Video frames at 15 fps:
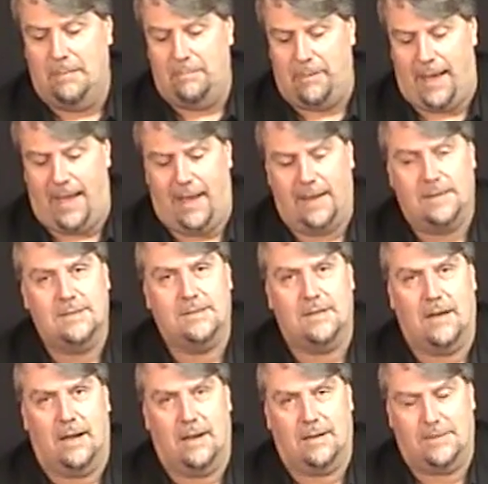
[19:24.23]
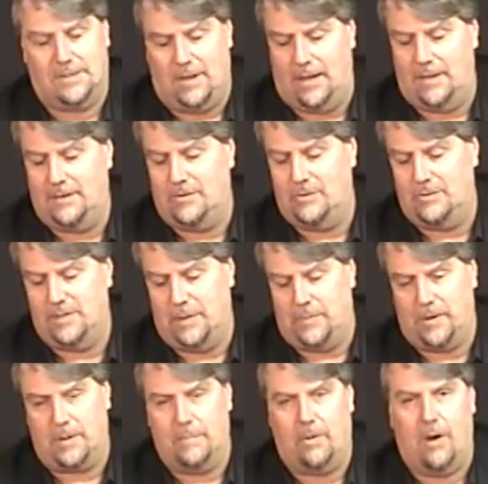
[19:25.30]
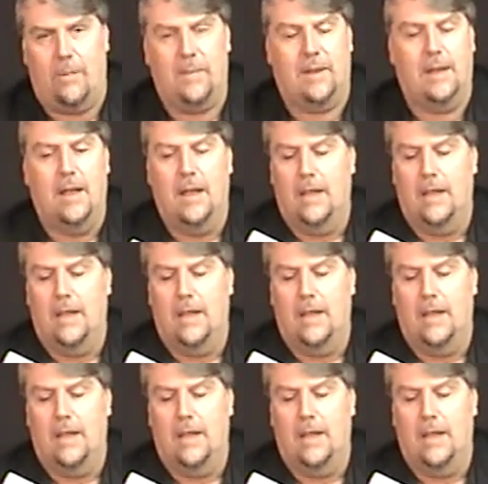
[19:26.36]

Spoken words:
Bang, signed to zipper compartment.